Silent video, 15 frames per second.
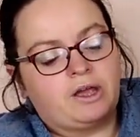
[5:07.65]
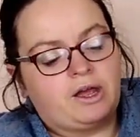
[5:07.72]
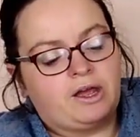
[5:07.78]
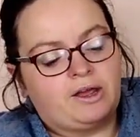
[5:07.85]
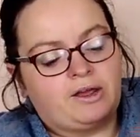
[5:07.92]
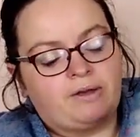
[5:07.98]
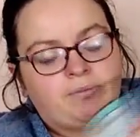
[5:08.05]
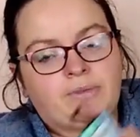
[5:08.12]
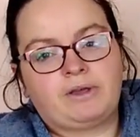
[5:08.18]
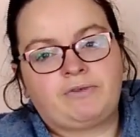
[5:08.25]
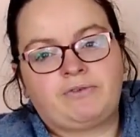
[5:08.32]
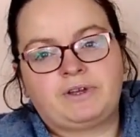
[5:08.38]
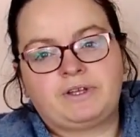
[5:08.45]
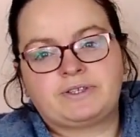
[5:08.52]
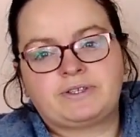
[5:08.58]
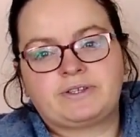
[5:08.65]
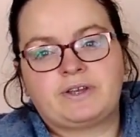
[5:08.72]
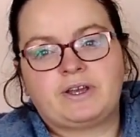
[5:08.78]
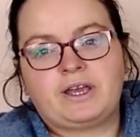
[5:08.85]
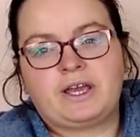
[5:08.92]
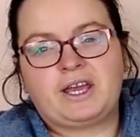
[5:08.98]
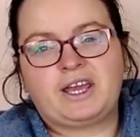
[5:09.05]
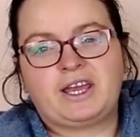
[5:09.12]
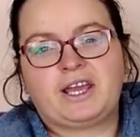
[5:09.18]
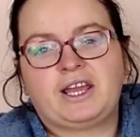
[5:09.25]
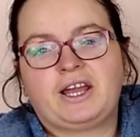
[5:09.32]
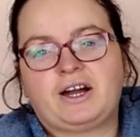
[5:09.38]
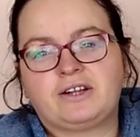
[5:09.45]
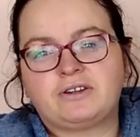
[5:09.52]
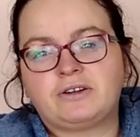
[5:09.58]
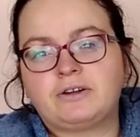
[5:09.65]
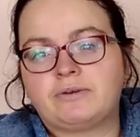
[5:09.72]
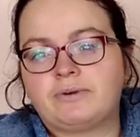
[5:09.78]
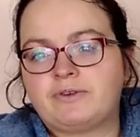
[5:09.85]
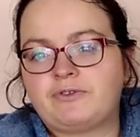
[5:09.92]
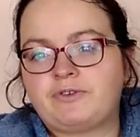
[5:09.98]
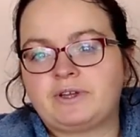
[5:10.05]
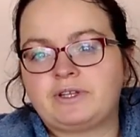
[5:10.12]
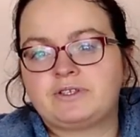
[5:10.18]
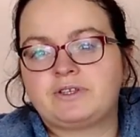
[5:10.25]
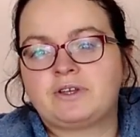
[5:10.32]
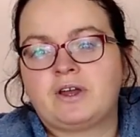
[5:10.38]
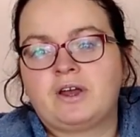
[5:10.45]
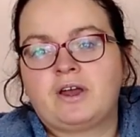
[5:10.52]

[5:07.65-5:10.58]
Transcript: Um, if it's, I don't know if it's